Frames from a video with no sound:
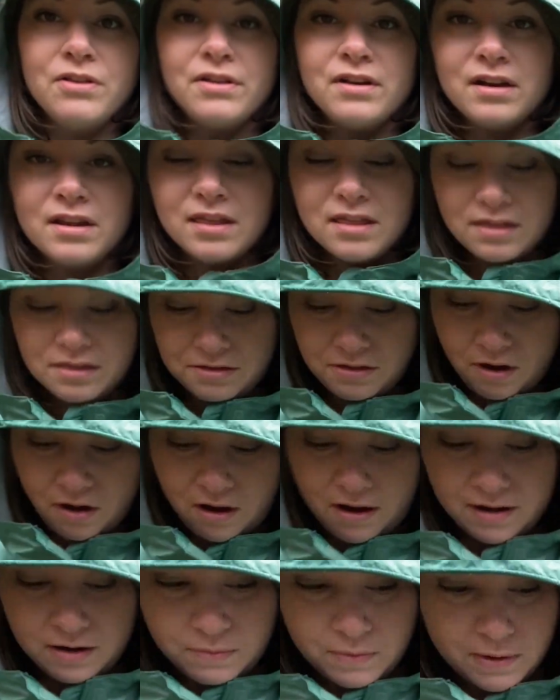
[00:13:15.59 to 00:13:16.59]
than I
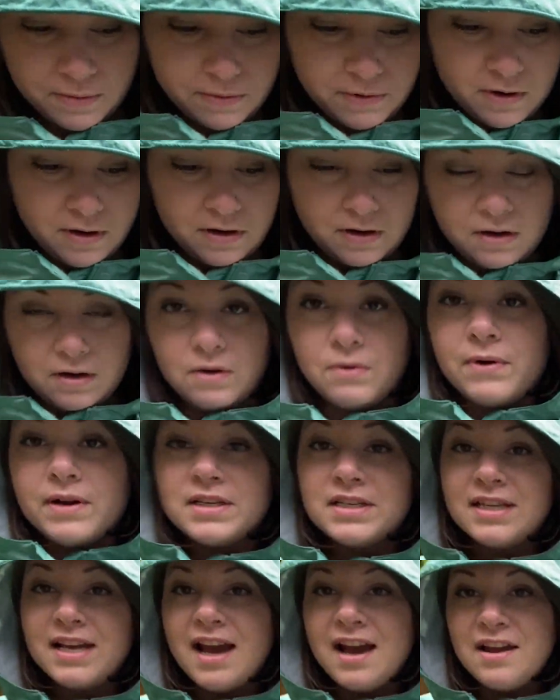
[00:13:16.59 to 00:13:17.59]
thought we were
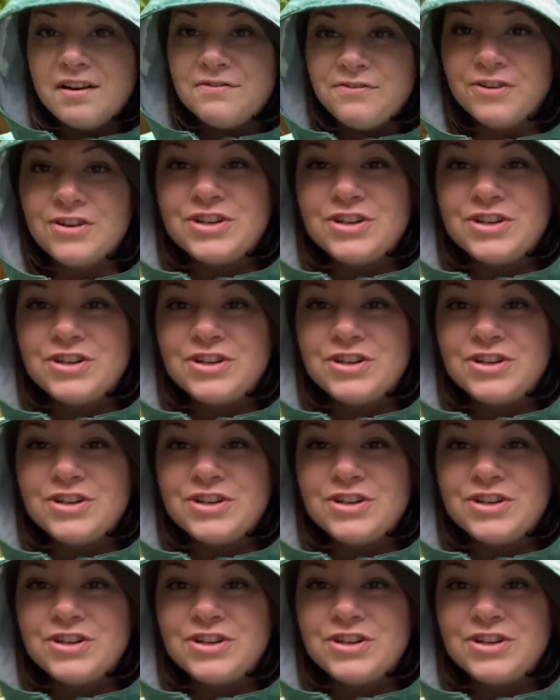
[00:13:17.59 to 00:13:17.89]
going to get, for